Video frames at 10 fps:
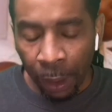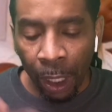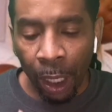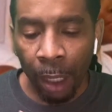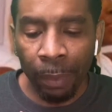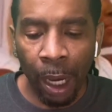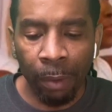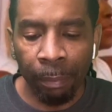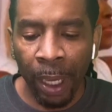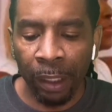I'm
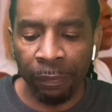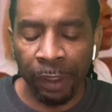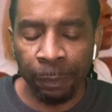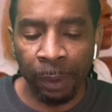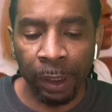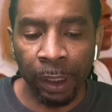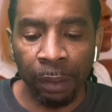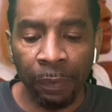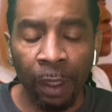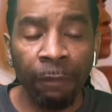a man of disbelief.
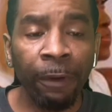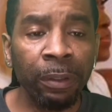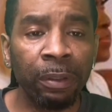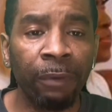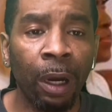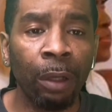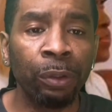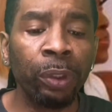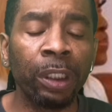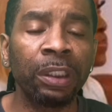First of all,
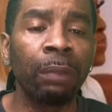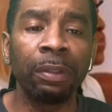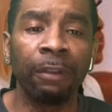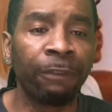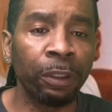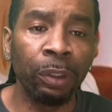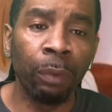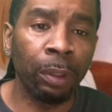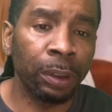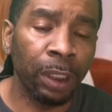you can say what the fuck you
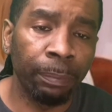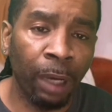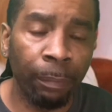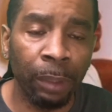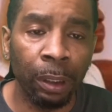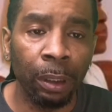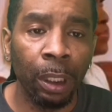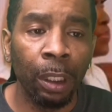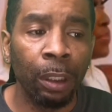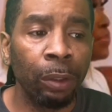want to say about me.
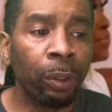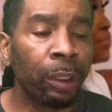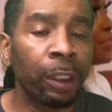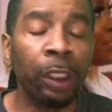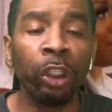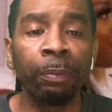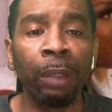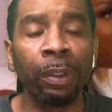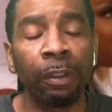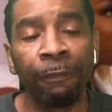You can accuse me of
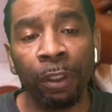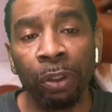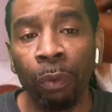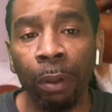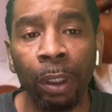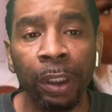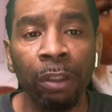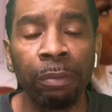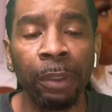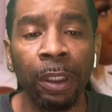what the fuck you want to
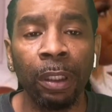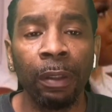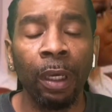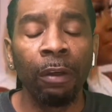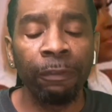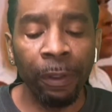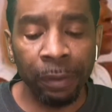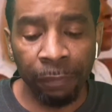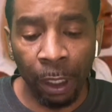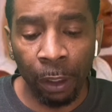accuse me of. First
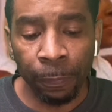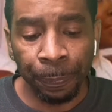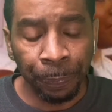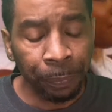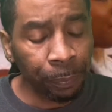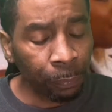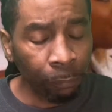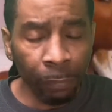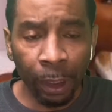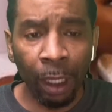of all,
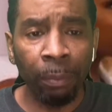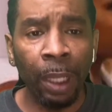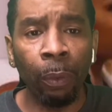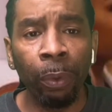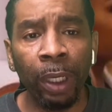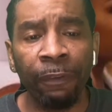I'm not worried.